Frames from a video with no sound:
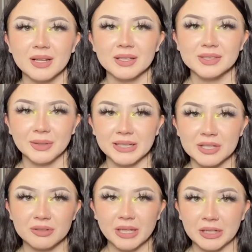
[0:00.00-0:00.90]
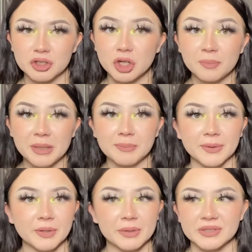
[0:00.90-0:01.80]
so I can like show people
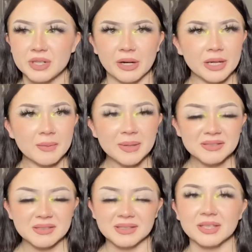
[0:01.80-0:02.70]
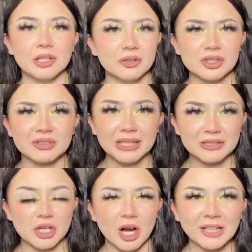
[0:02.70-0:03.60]
who are starting a business, you know, just like
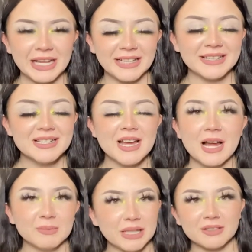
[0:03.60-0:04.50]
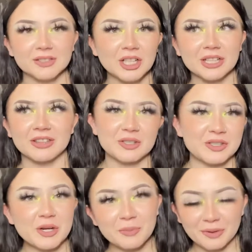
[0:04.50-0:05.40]
talking. I'm like, look, there's
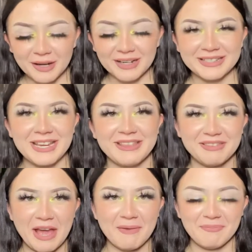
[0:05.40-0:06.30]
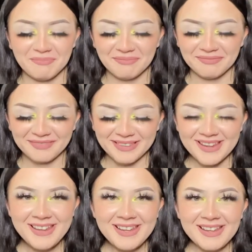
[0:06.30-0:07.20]
no product in them.
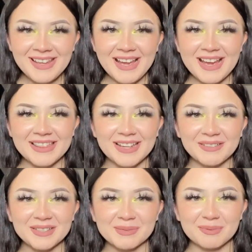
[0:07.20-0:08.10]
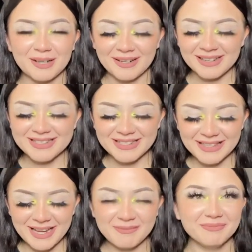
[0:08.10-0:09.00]
And there was product in
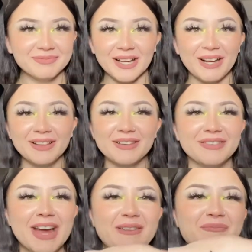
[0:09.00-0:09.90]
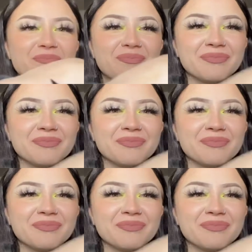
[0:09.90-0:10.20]
them, all of them.